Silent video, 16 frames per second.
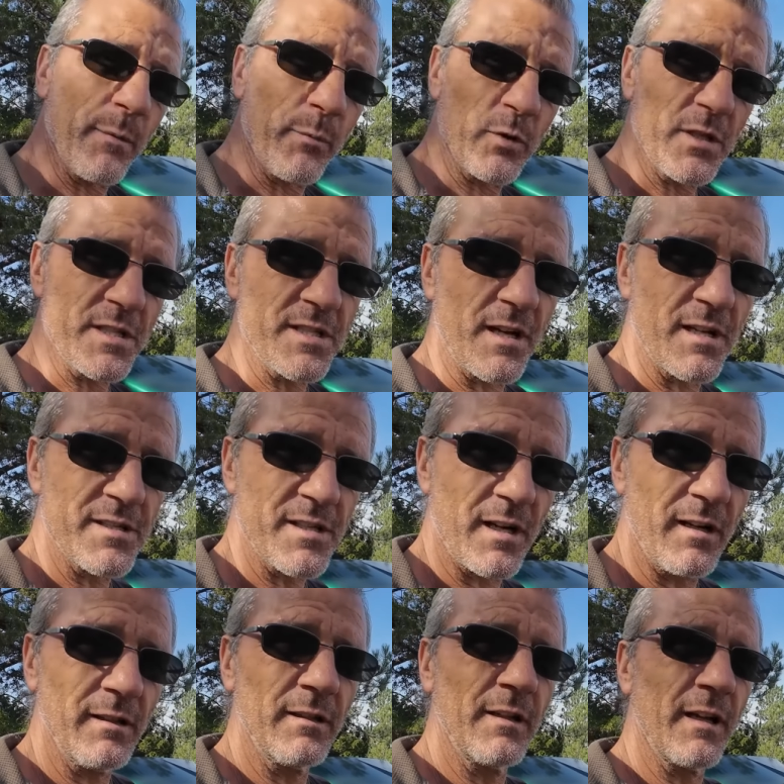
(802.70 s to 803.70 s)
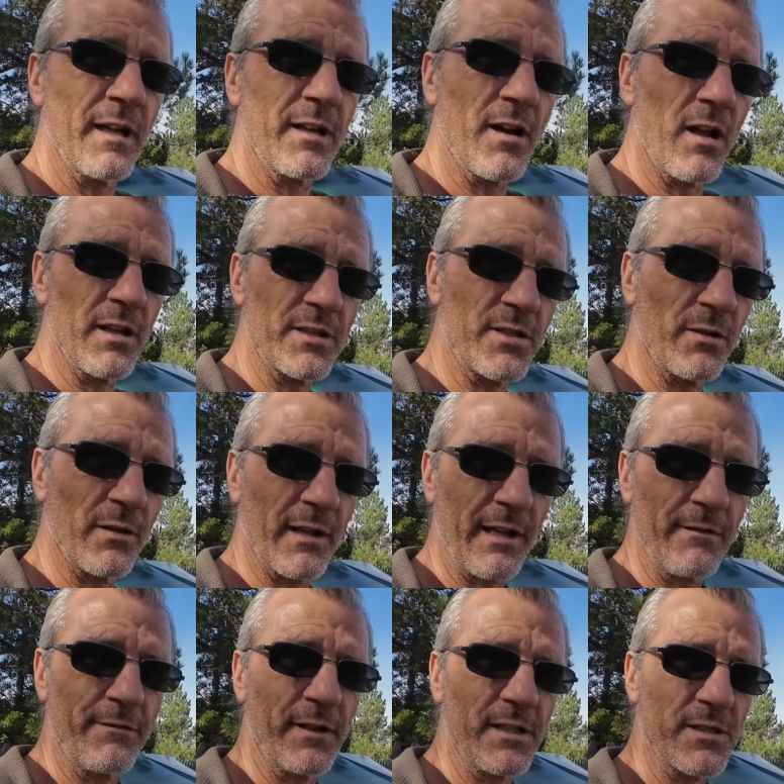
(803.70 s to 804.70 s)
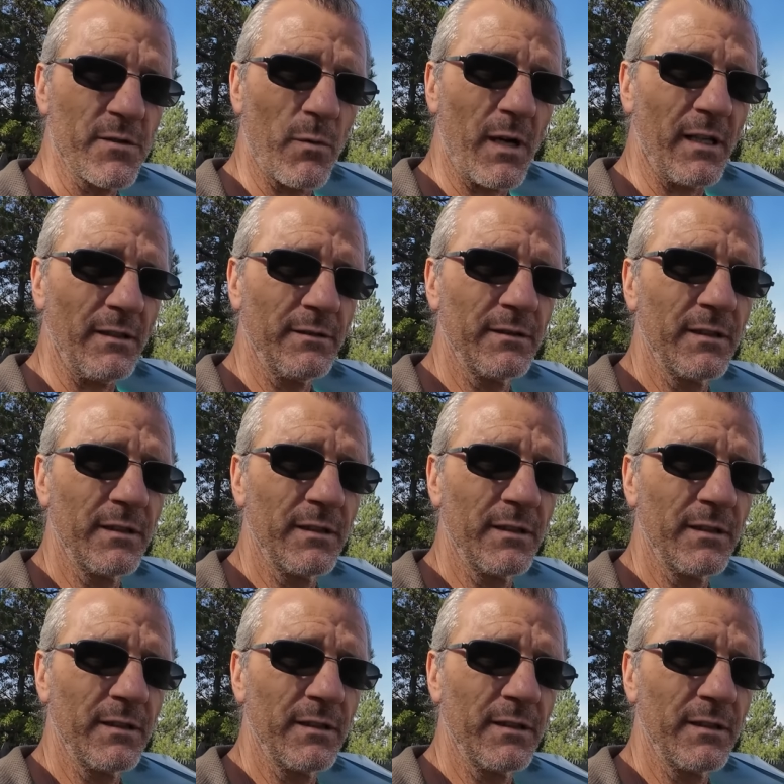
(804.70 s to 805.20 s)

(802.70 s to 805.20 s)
up with a Sawzall and haul it to a landfill as well.